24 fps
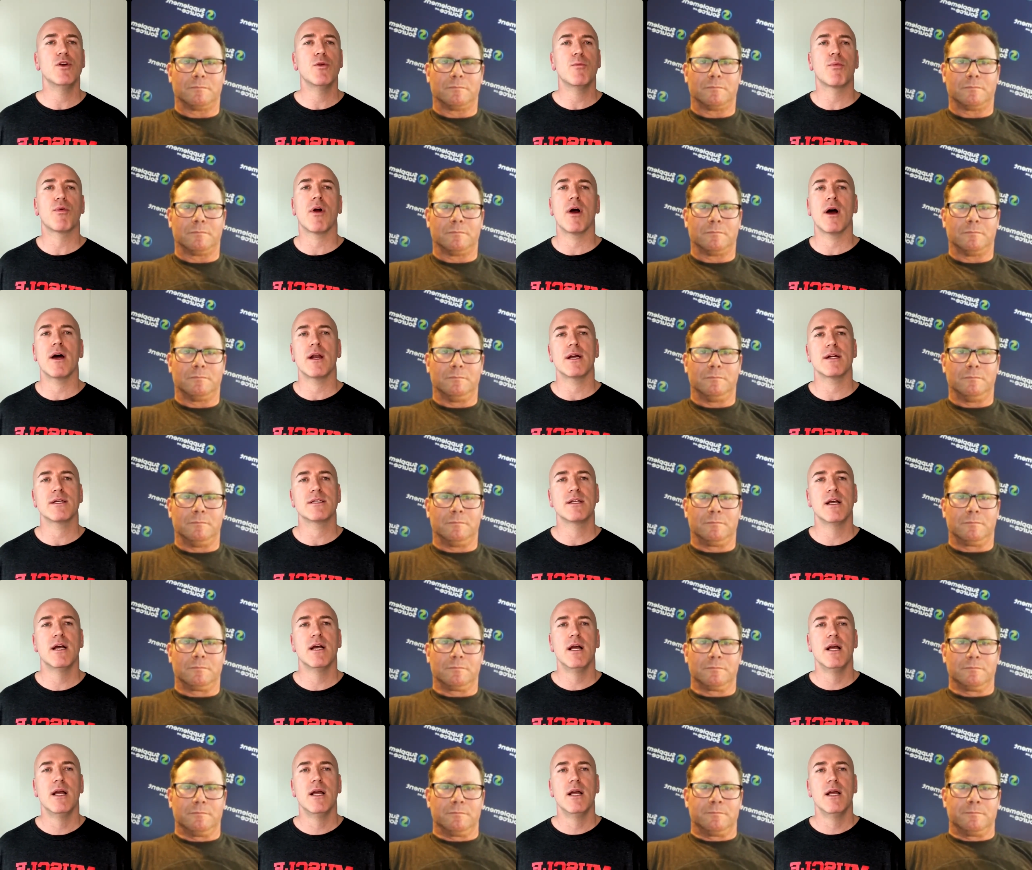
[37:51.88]
Speaker 1: product,
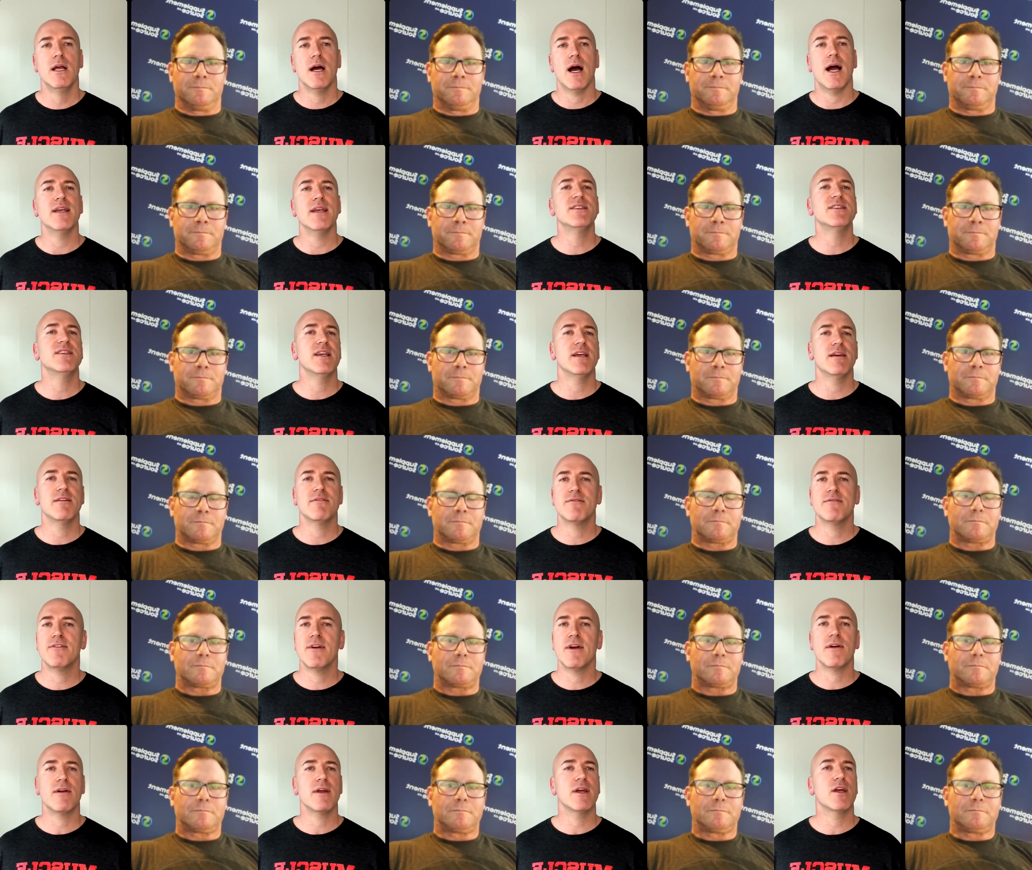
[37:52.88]
I see it
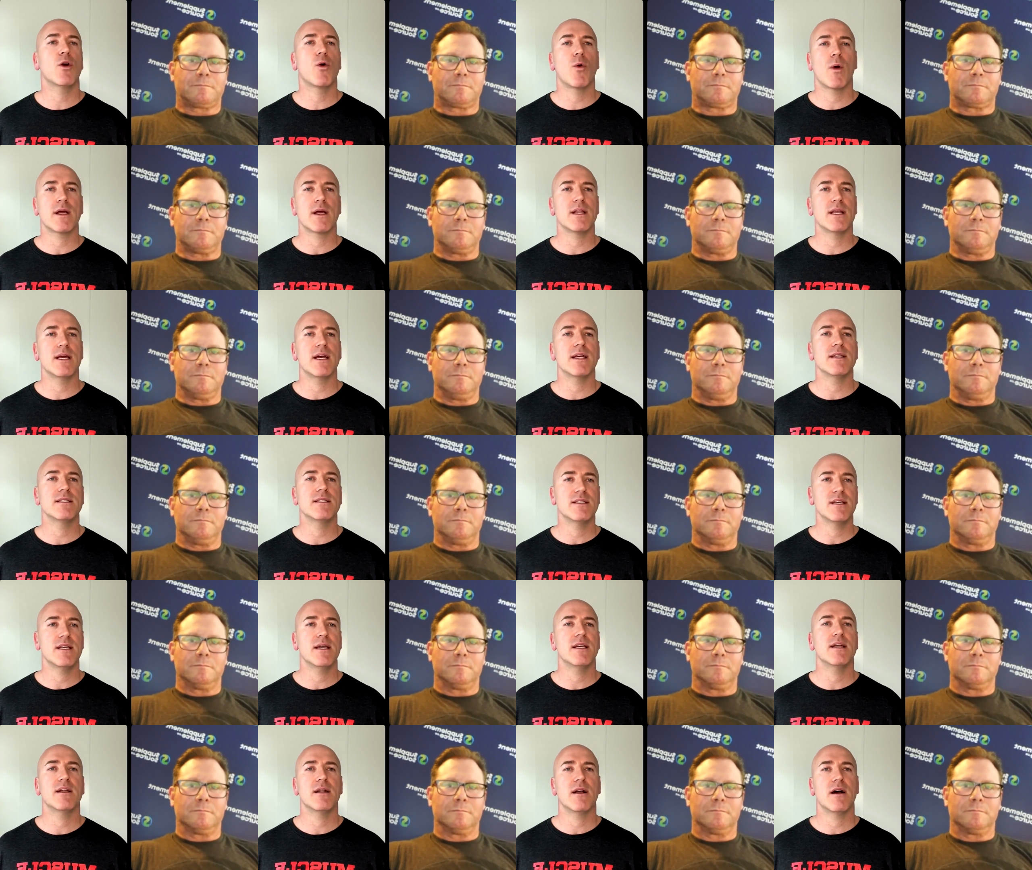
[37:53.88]
very quickly. I
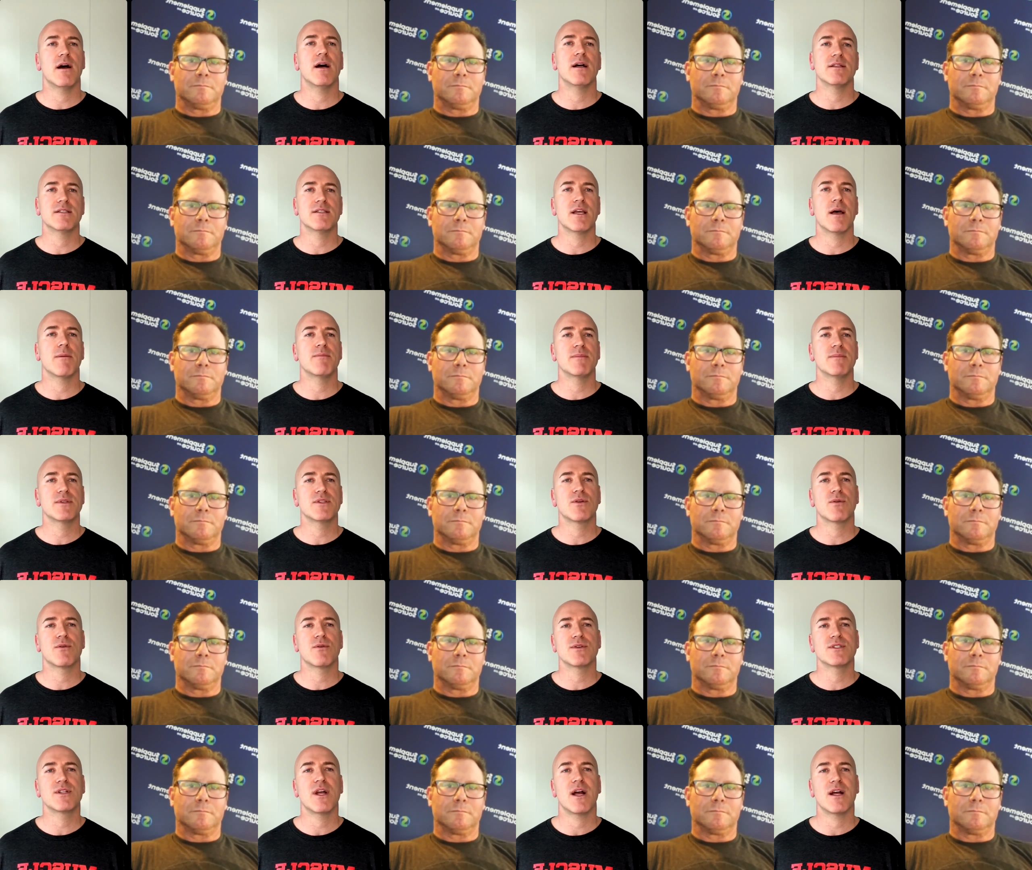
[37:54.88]
see it on Supplement
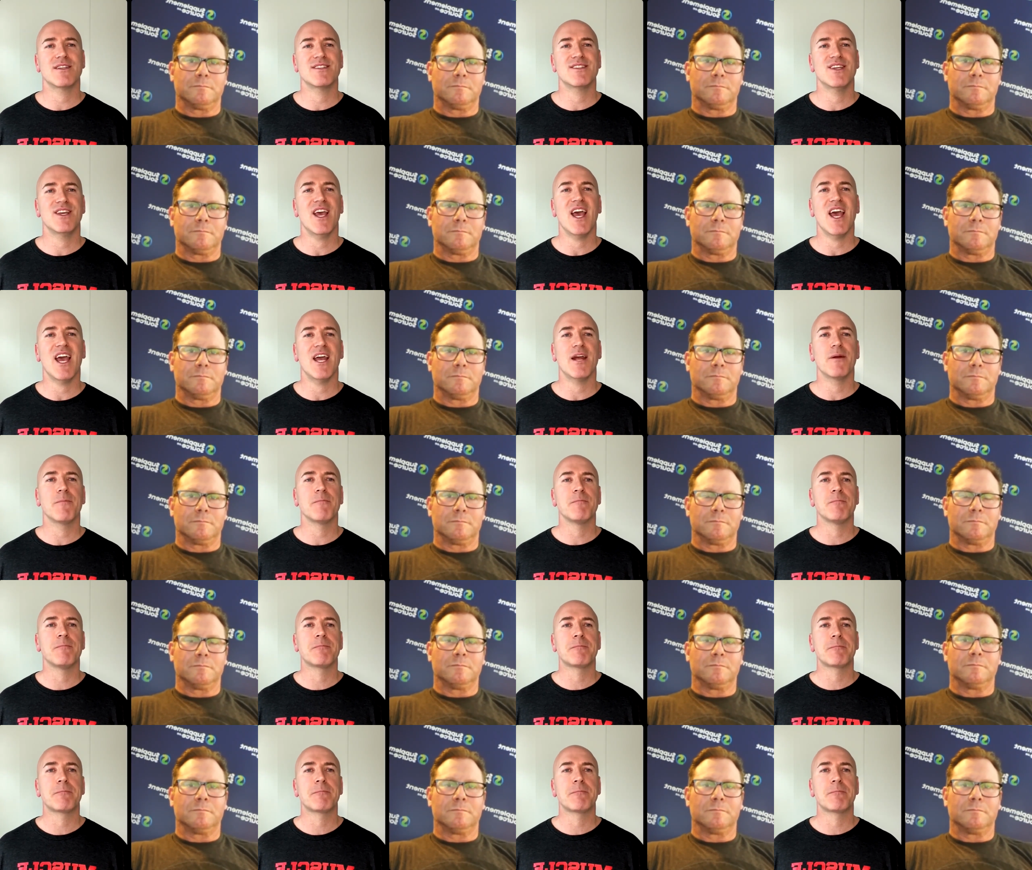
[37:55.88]
Source dot C A.